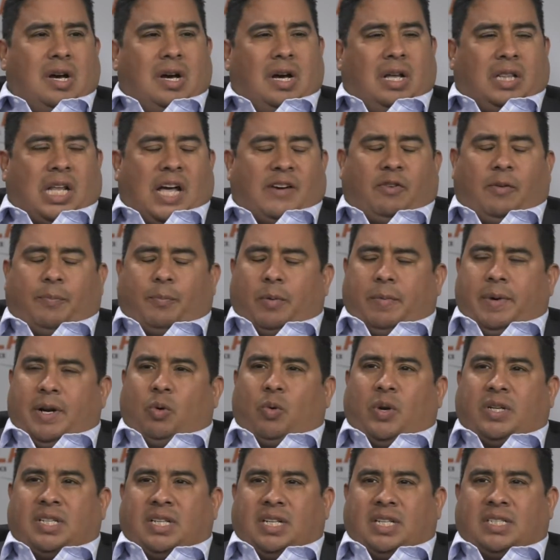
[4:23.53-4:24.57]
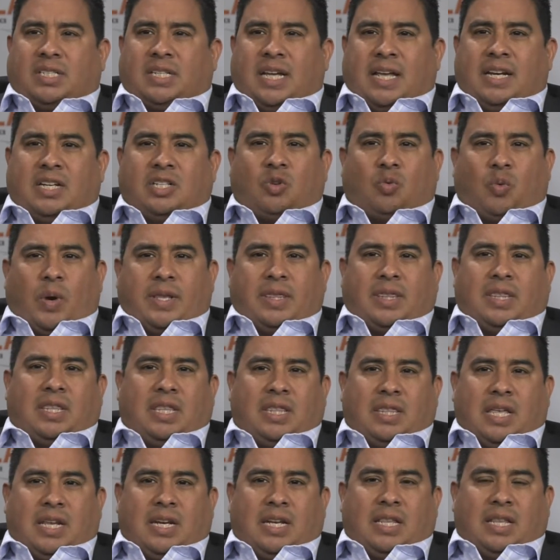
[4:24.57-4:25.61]
lawful permanent resident status right
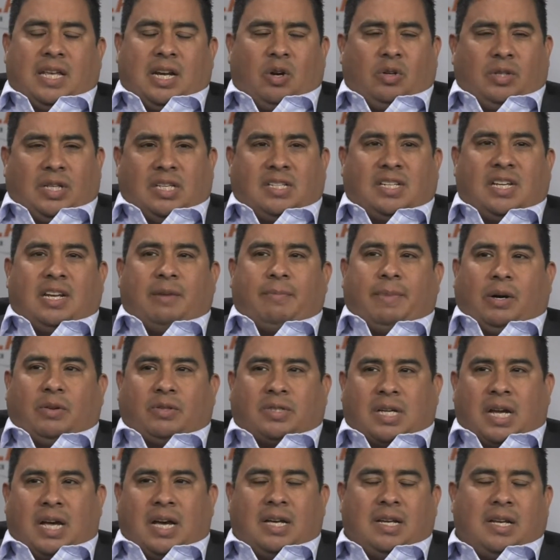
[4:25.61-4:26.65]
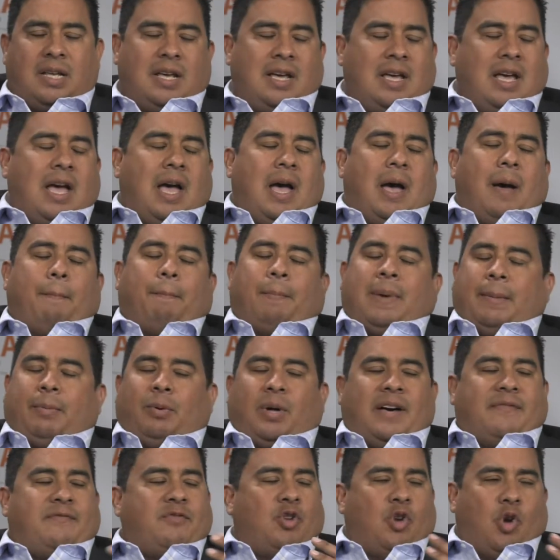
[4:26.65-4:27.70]
then and there. They send them outside. People
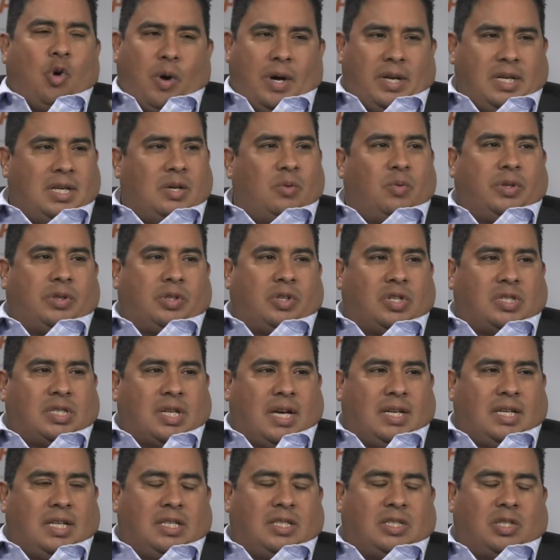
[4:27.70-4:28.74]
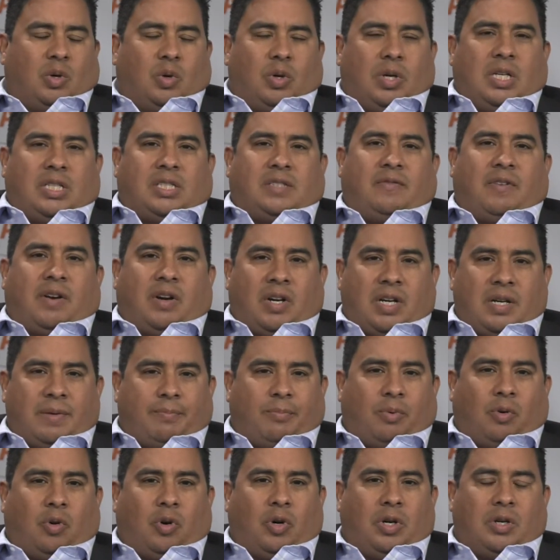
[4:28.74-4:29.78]
have no idea what they're signing. So it's very
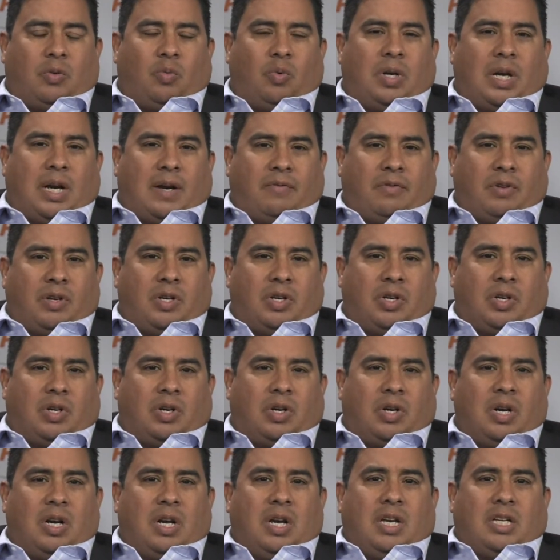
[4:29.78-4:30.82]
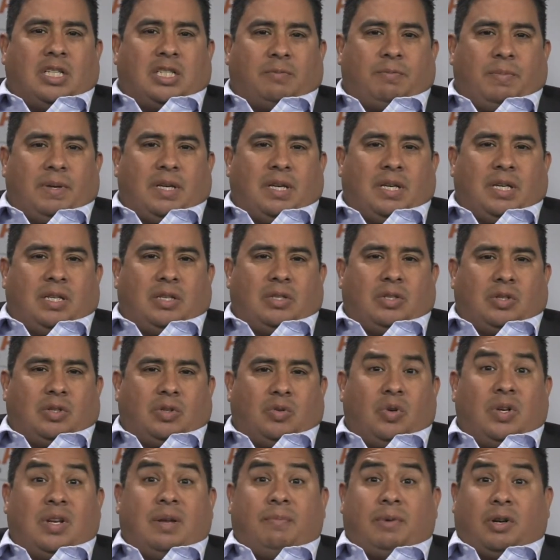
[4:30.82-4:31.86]
important whenever you're speaking
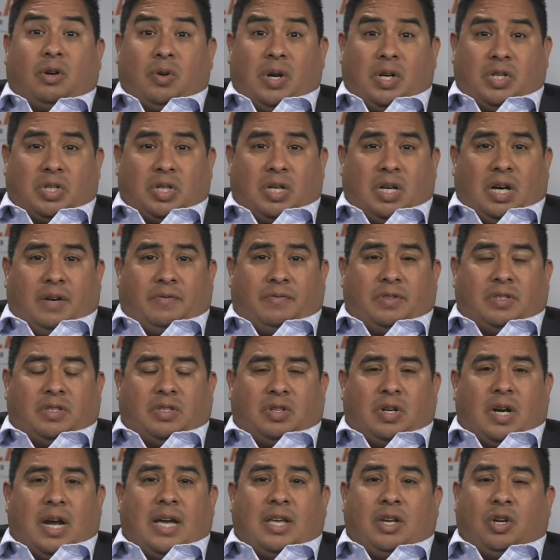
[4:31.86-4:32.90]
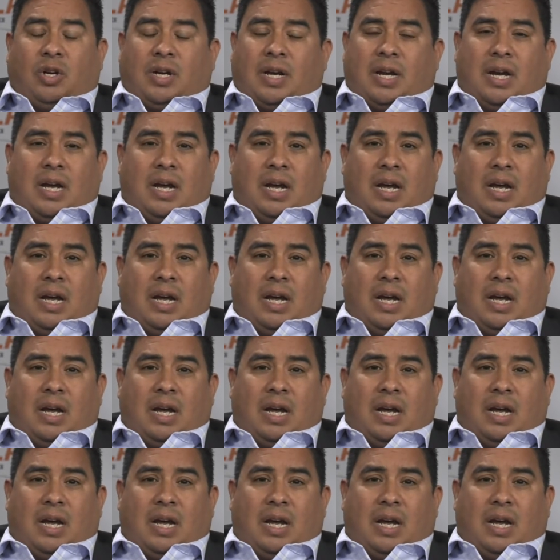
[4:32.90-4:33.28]
to an immigration officer and you're